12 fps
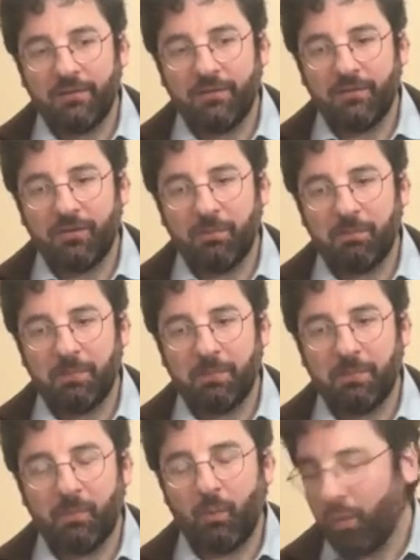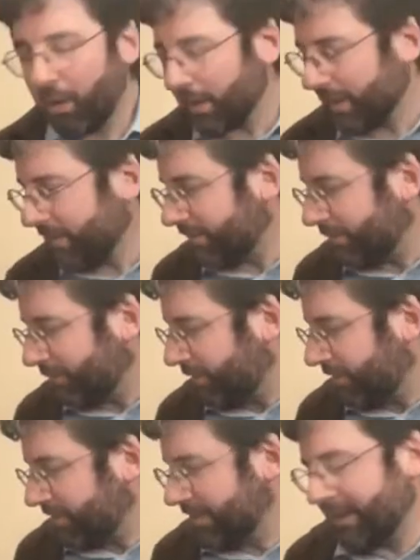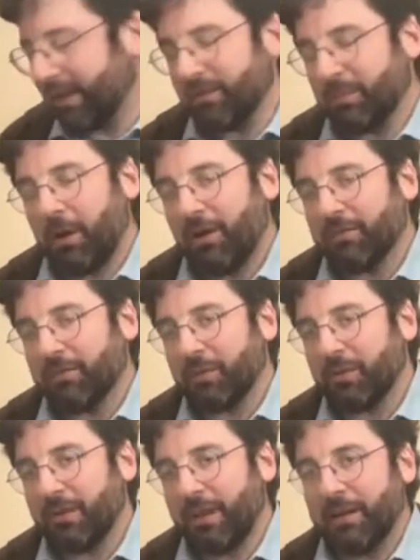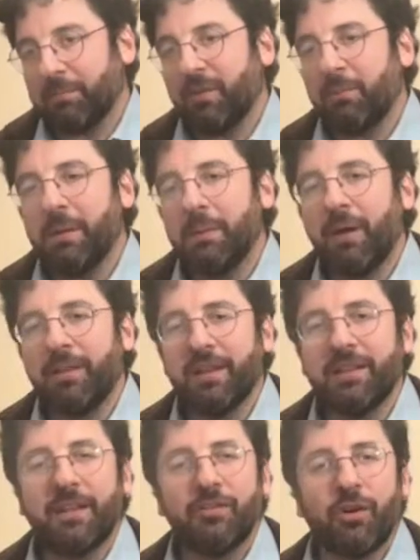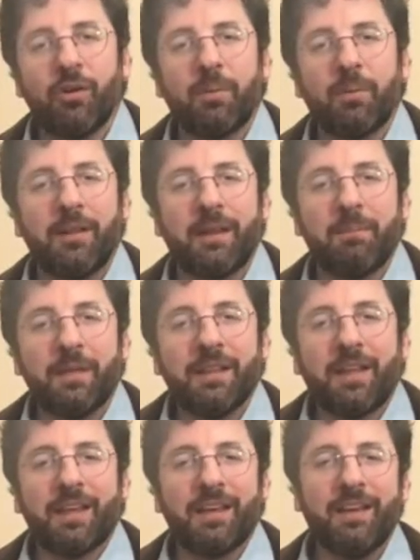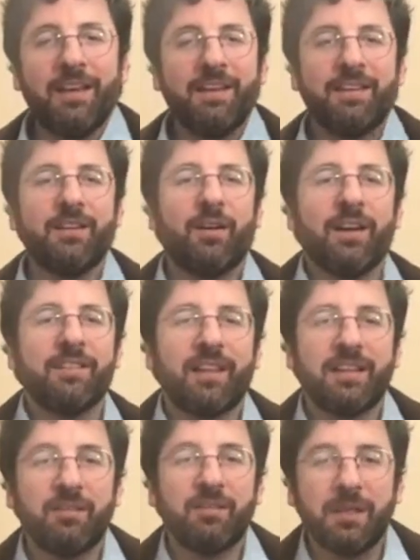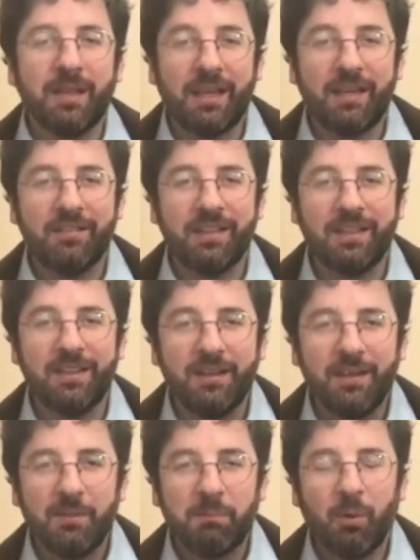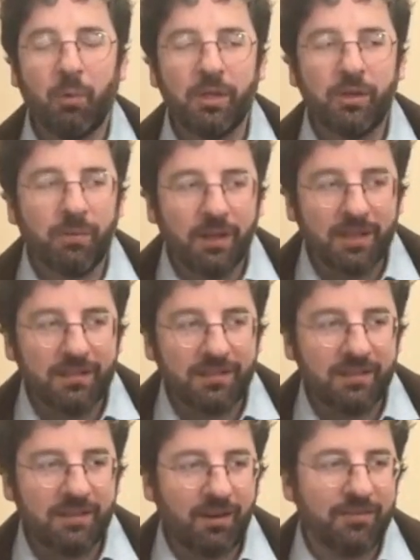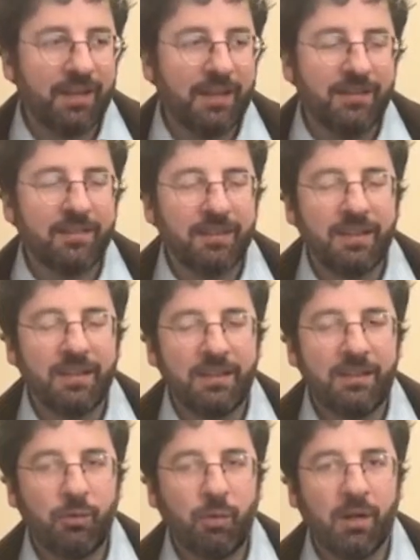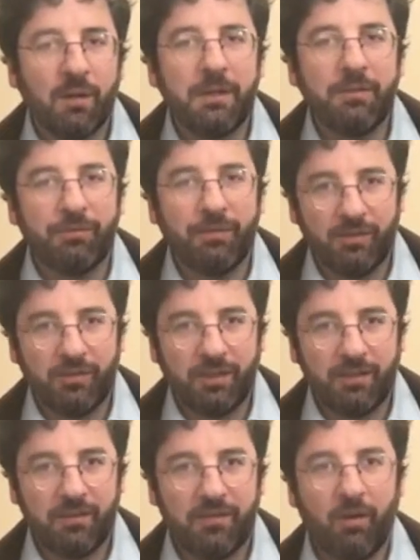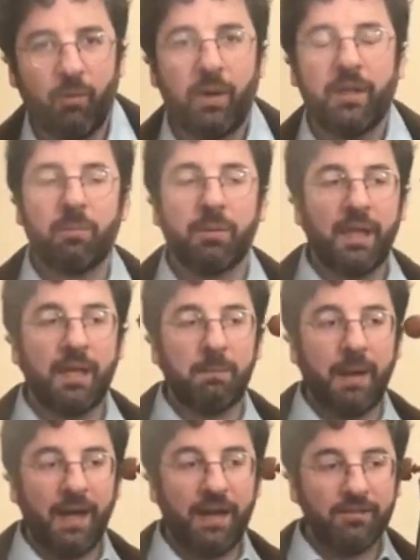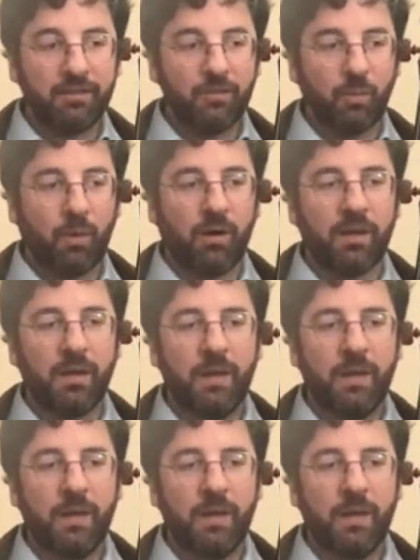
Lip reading: to work as efficiently as possible. Like some people, I think they joke about that being like, I just like to be lazy. But what you really are saying is you want to be efficient. So when you're playing passage work,